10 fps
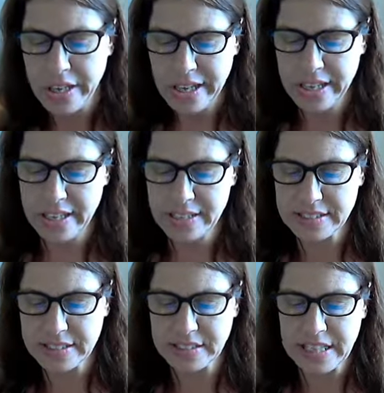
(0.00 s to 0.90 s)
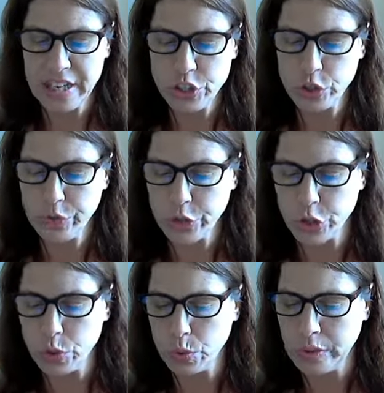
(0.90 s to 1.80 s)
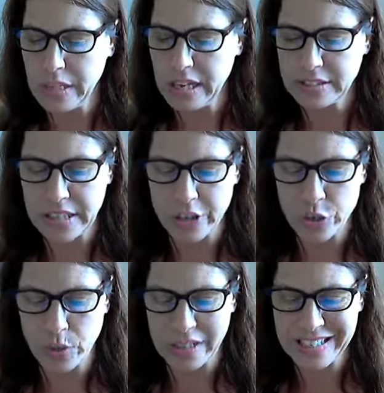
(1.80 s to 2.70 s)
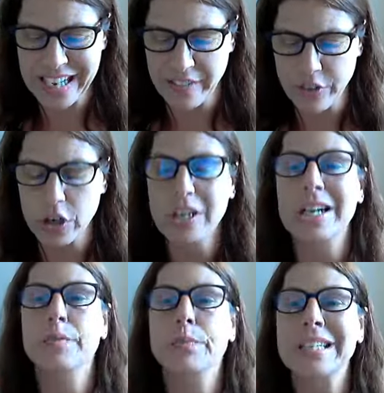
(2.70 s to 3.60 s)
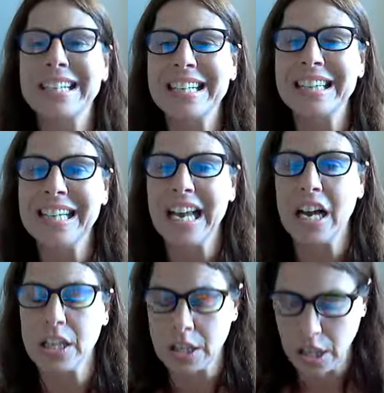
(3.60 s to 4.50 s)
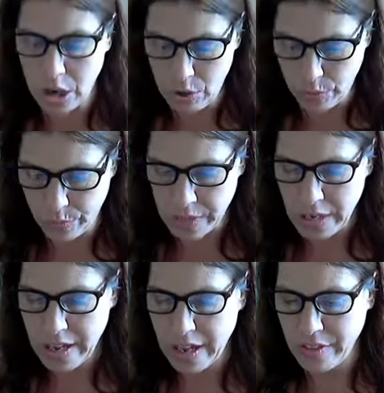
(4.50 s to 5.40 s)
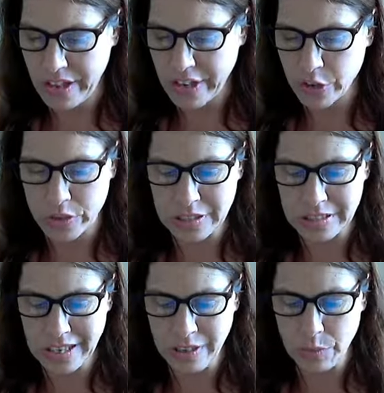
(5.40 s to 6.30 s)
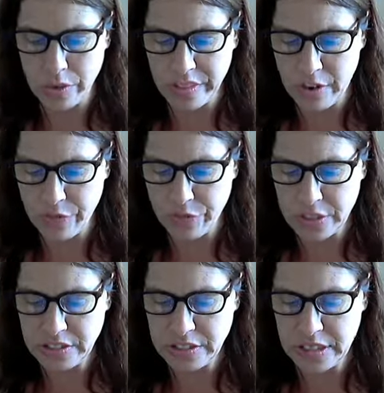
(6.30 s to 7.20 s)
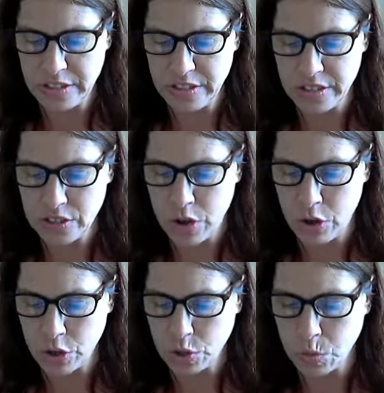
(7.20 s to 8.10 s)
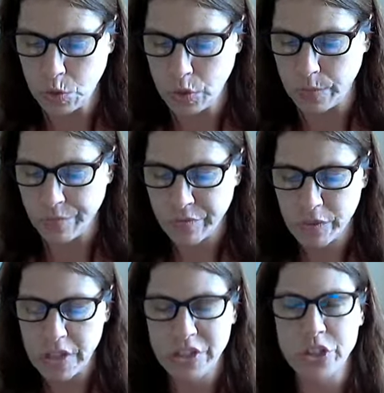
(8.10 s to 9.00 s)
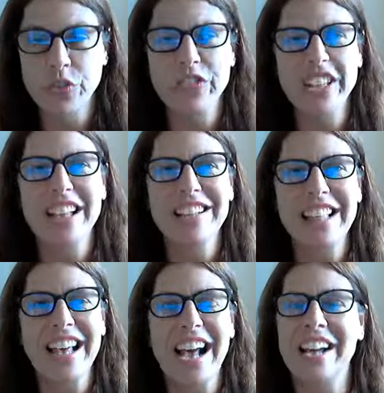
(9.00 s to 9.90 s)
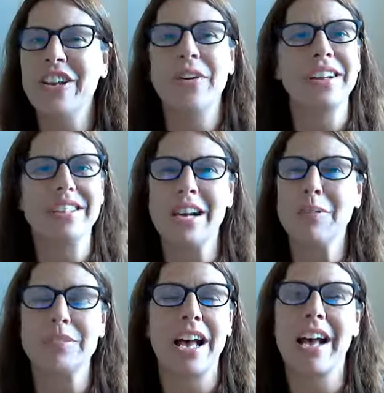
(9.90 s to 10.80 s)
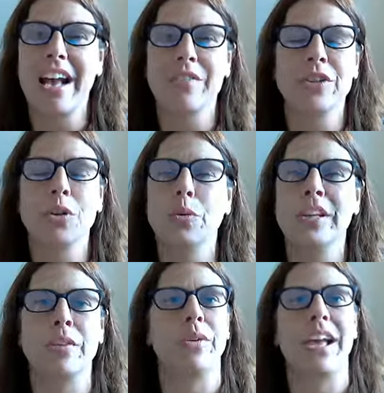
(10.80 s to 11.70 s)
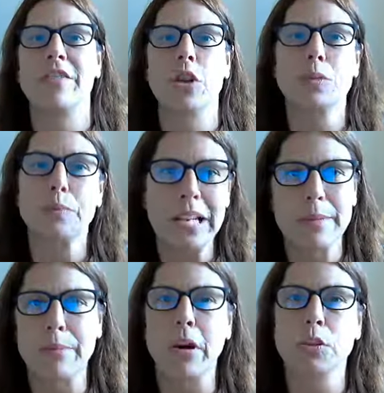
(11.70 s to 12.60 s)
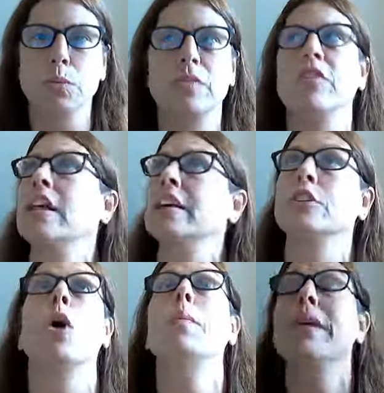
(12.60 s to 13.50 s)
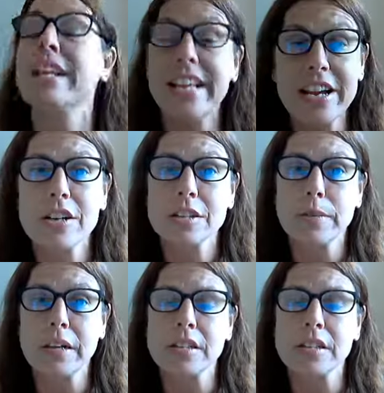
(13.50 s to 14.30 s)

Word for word: It is essential for you to realize that you are never completely alone and that you're not without friends in this harsh world. Do you feel like that? I know at times I have. You know, we, we have those pity parts. We feel like nobody cares about us.